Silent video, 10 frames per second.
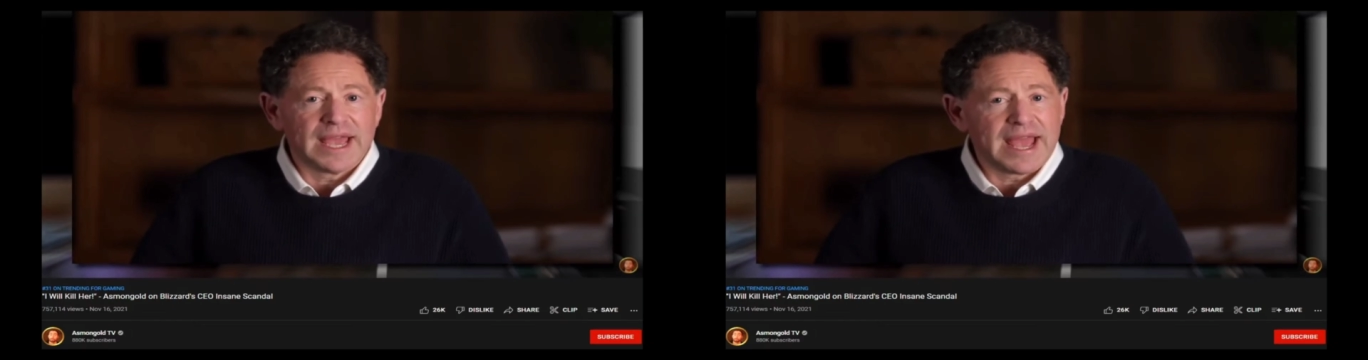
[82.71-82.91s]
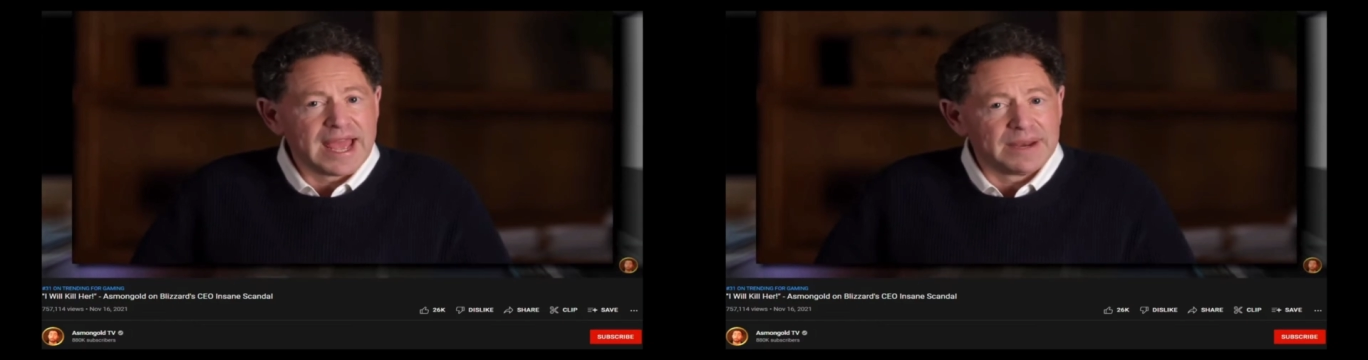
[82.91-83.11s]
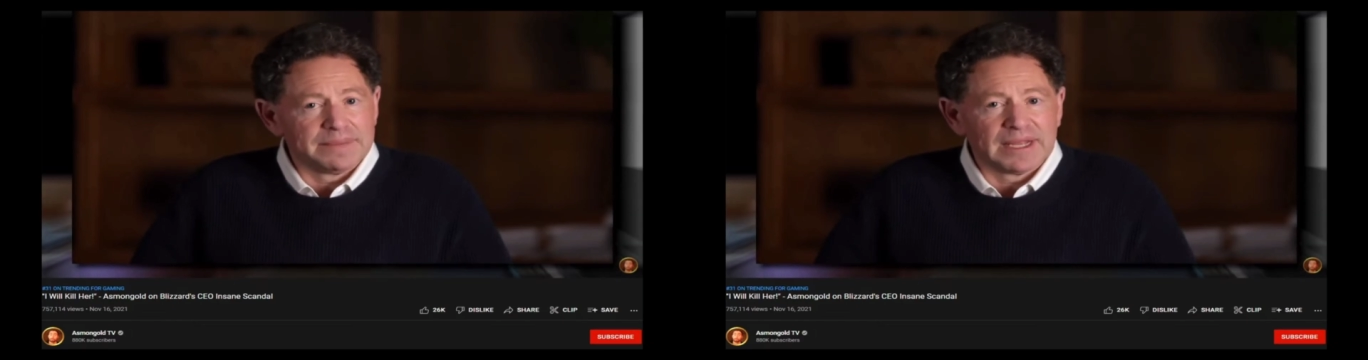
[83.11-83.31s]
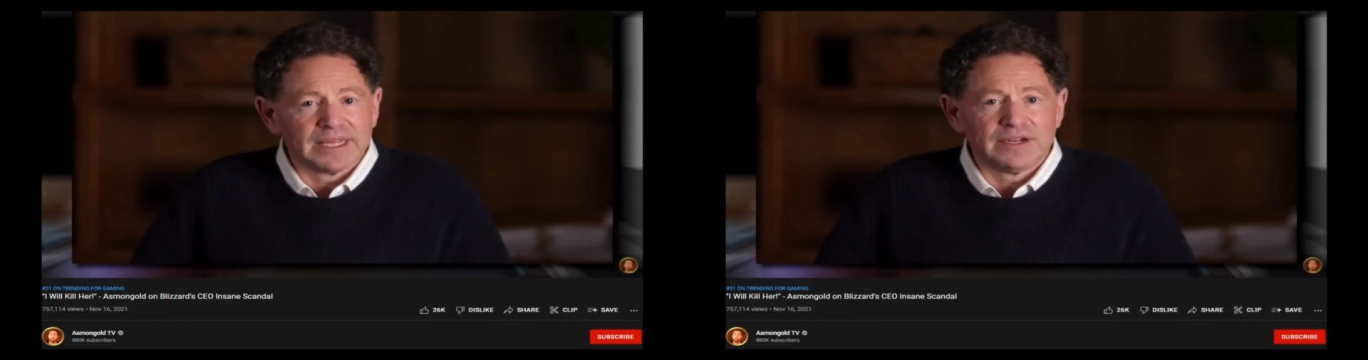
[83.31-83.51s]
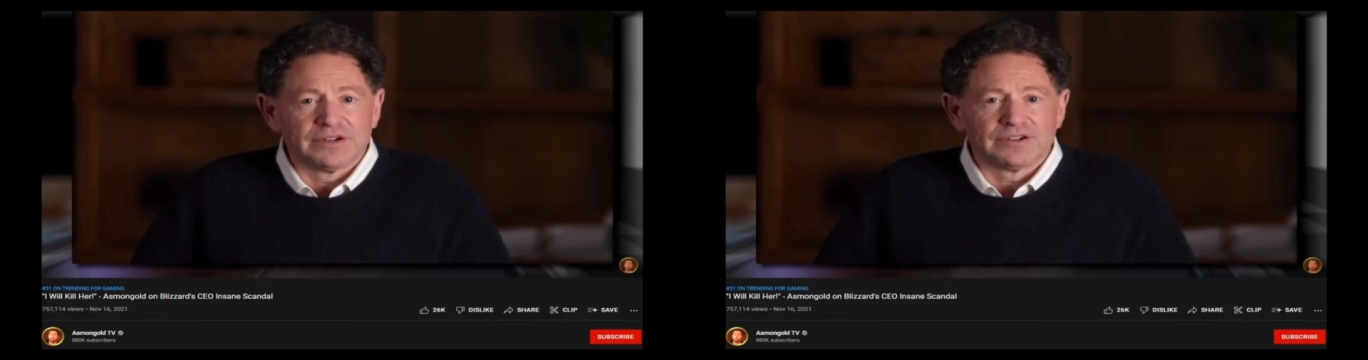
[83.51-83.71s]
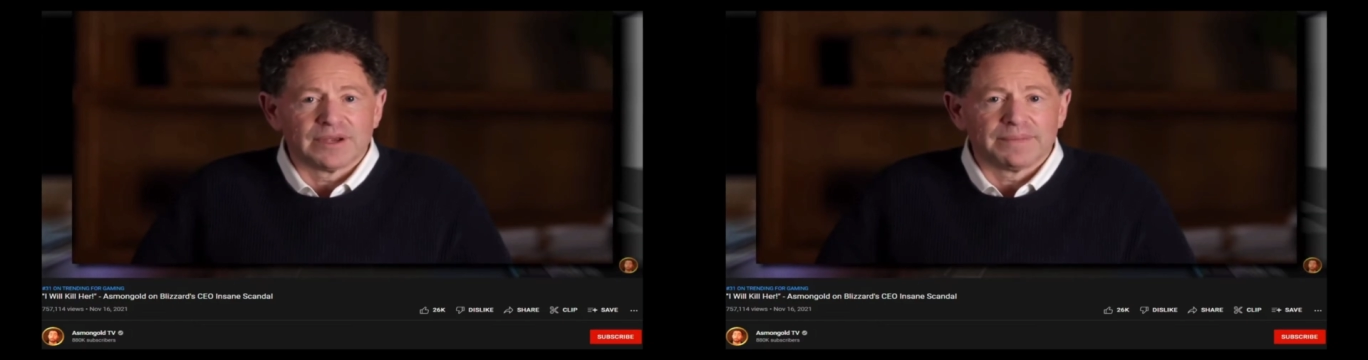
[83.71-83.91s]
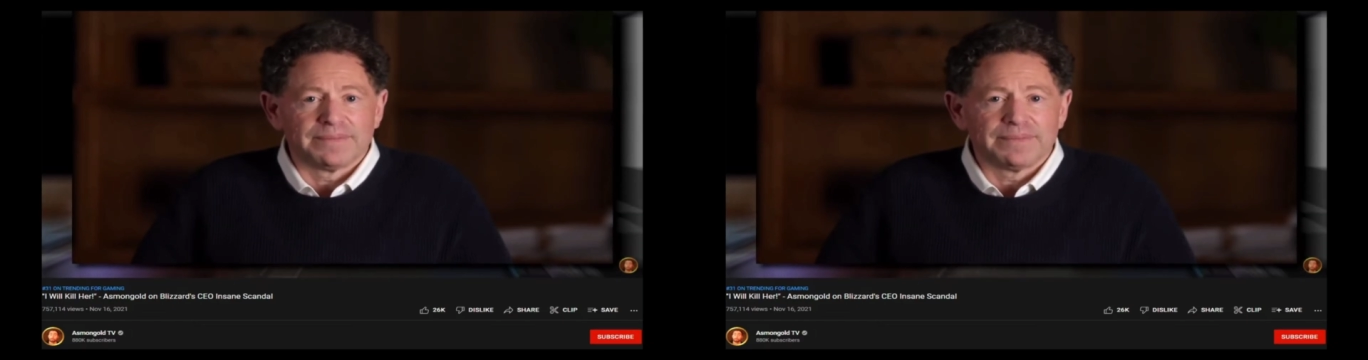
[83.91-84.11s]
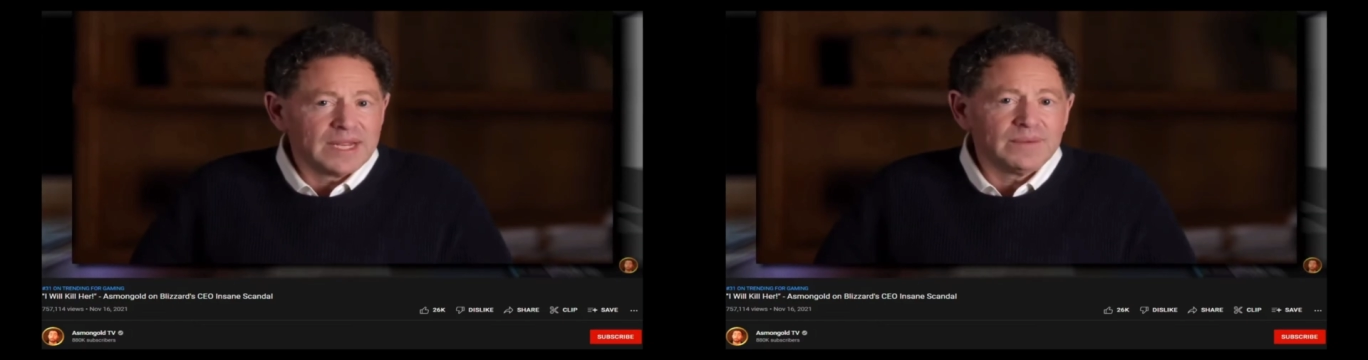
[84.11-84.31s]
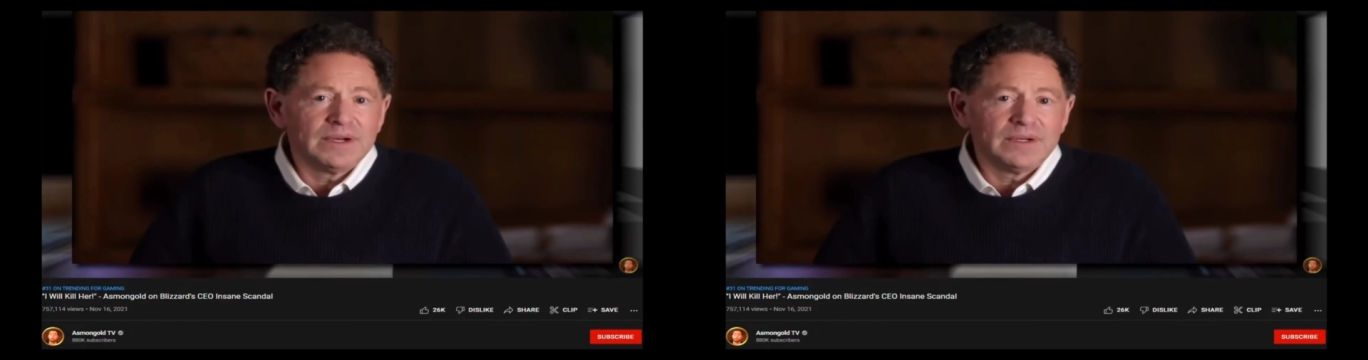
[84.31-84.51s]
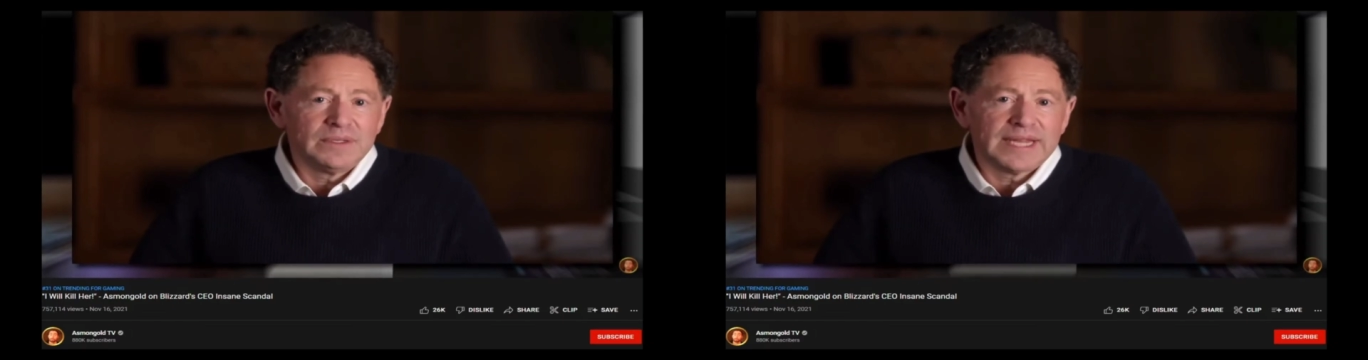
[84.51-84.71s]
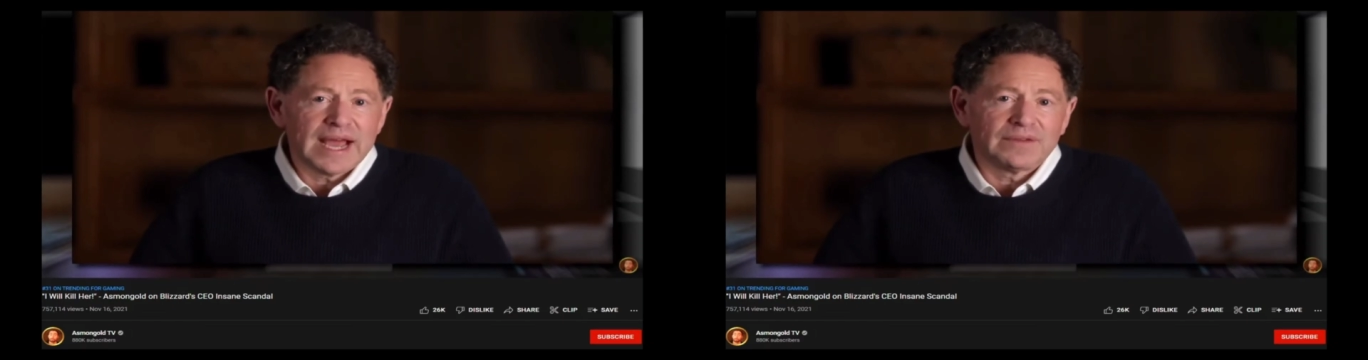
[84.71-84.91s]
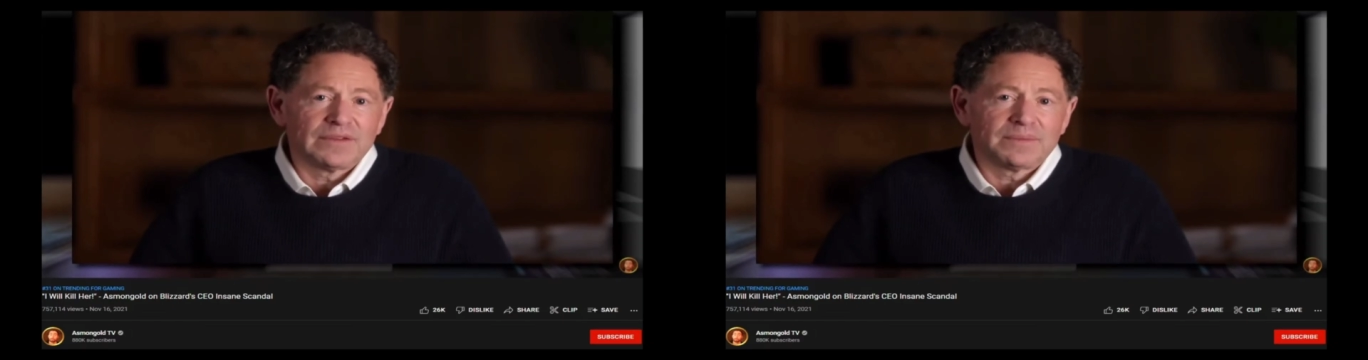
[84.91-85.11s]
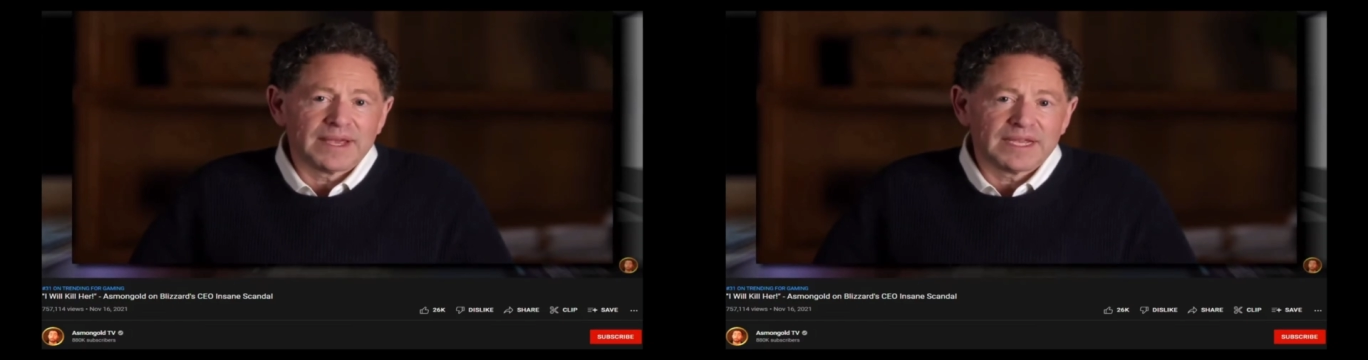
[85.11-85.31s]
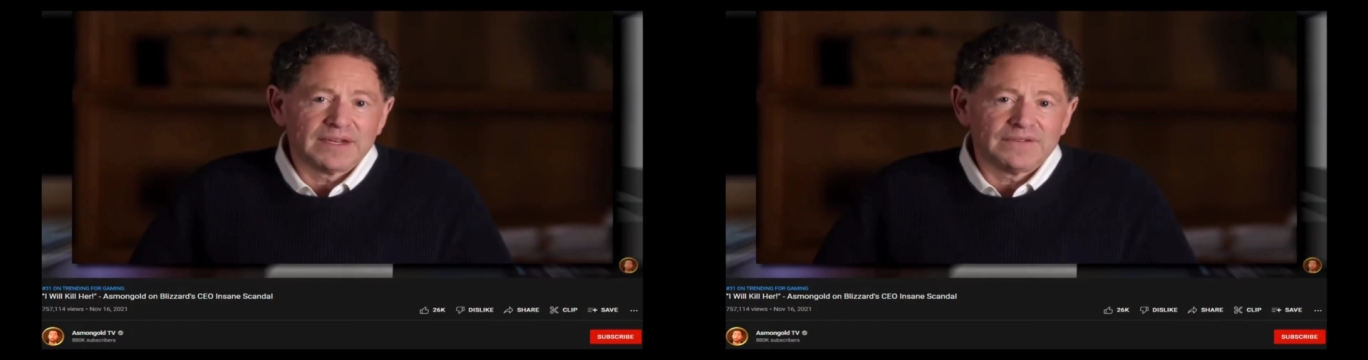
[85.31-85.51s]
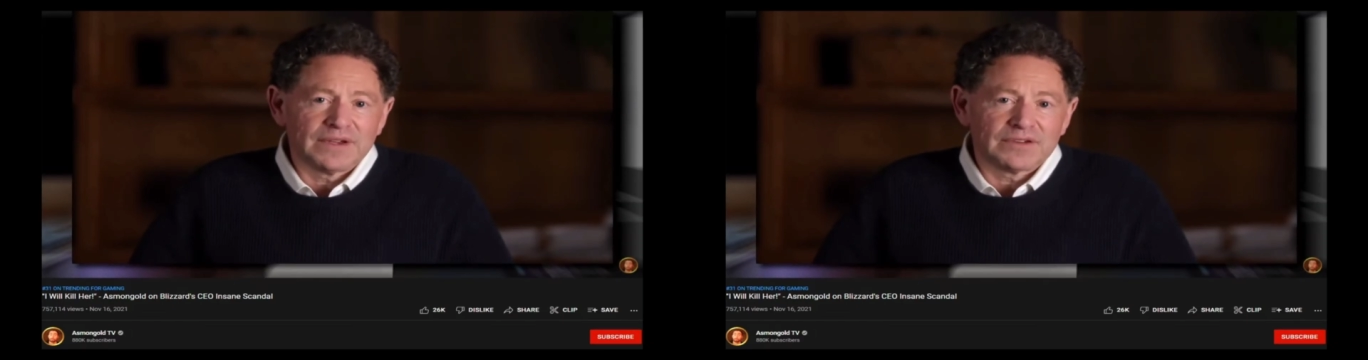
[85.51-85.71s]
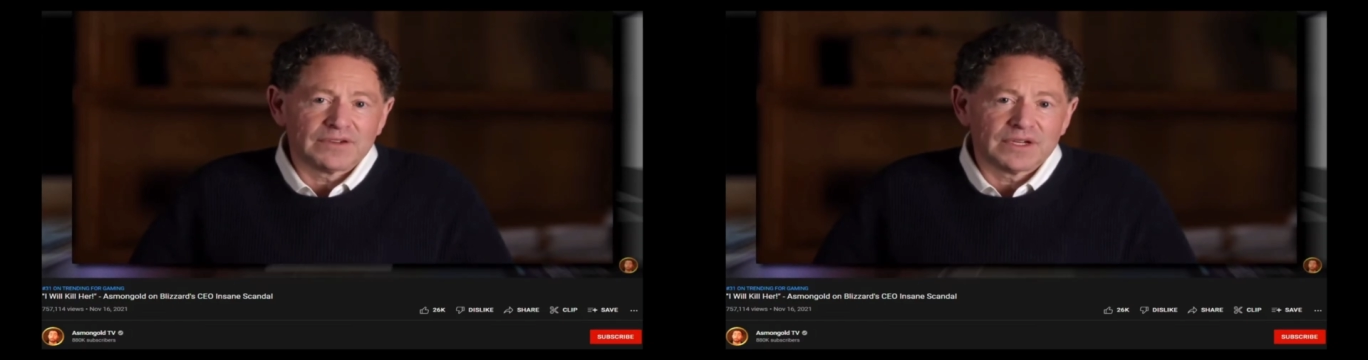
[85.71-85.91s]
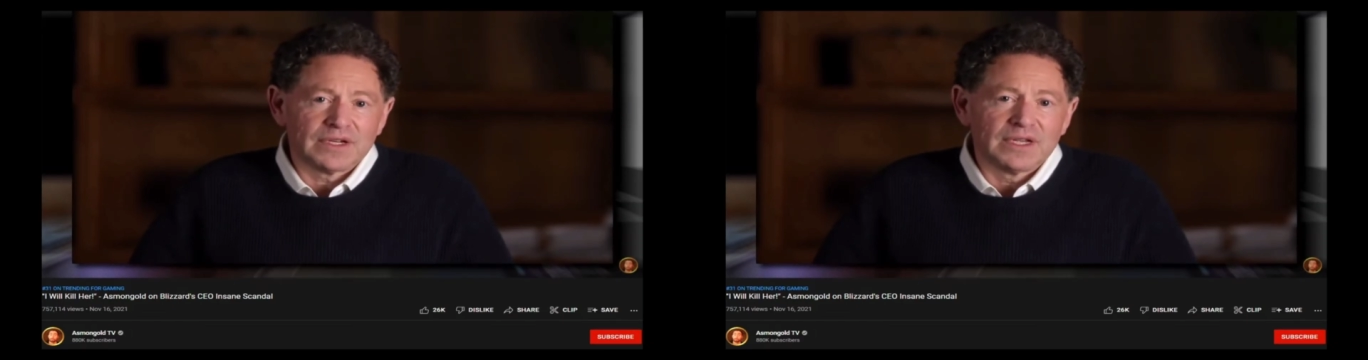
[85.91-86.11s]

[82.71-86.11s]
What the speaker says: They will be taken care of from one end alone.